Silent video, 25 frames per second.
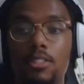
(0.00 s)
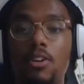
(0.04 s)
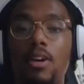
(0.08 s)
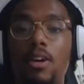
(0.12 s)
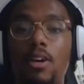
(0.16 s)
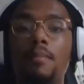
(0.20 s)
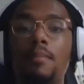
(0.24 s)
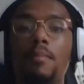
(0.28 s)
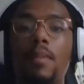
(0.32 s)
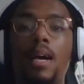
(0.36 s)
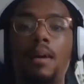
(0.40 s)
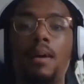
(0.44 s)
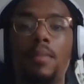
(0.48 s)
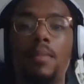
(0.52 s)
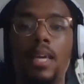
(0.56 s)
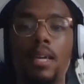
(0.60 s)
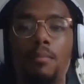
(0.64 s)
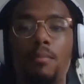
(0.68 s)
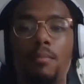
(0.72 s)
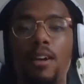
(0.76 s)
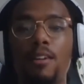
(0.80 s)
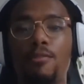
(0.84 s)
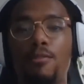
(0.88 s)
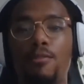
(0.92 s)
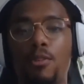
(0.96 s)
I'm in
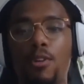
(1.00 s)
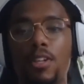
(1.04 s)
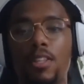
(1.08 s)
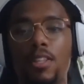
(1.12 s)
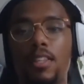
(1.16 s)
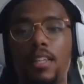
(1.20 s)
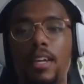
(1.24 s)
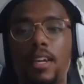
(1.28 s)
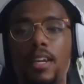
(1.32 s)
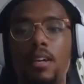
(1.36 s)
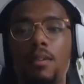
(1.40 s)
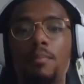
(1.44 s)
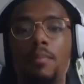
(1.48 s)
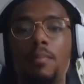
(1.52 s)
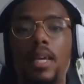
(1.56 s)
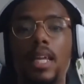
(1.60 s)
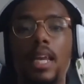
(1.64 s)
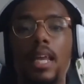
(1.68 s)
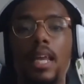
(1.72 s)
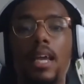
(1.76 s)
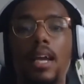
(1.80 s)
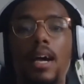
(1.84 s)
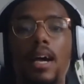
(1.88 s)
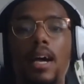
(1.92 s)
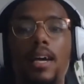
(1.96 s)
my fourth year,
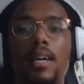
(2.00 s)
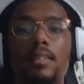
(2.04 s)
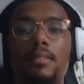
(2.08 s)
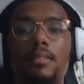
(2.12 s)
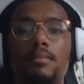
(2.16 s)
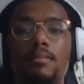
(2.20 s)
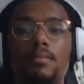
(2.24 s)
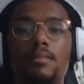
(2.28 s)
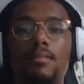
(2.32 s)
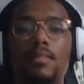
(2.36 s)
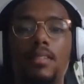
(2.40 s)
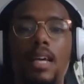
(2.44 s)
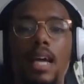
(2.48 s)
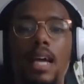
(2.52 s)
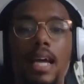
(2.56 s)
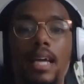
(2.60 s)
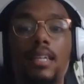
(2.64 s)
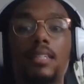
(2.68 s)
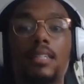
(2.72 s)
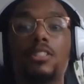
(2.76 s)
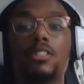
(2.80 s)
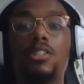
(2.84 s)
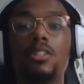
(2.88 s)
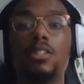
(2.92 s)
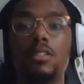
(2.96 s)
meaning I
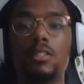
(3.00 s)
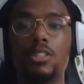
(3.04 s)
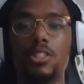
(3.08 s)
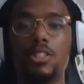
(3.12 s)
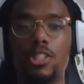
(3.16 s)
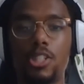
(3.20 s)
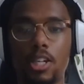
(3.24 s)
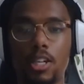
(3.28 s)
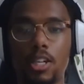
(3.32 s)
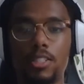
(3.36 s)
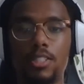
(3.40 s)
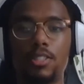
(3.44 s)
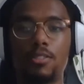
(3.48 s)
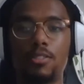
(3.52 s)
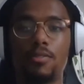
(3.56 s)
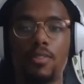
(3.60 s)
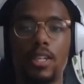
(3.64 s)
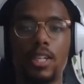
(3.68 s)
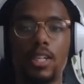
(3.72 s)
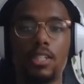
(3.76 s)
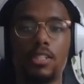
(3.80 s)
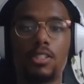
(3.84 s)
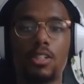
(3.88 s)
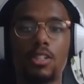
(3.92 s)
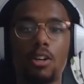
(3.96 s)
just
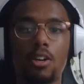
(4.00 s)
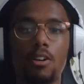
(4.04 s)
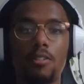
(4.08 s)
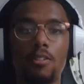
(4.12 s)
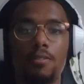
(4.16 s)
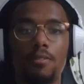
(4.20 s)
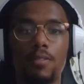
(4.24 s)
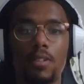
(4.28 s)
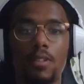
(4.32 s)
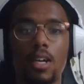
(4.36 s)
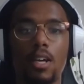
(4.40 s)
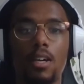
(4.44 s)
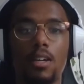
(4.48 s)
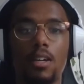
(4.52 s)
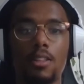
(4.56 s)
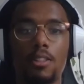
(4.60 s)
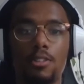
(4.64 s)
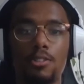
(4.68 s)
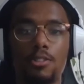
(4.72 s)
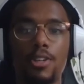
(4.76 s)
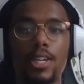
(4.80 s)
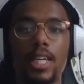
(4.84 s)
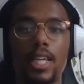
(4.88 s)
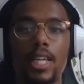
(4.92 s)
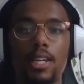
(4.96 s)
finished off
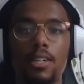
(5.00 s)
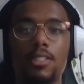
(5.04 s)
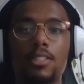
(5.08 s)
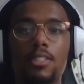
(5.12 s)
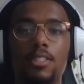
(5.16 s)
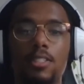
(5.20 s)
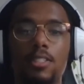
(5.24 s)
3 years.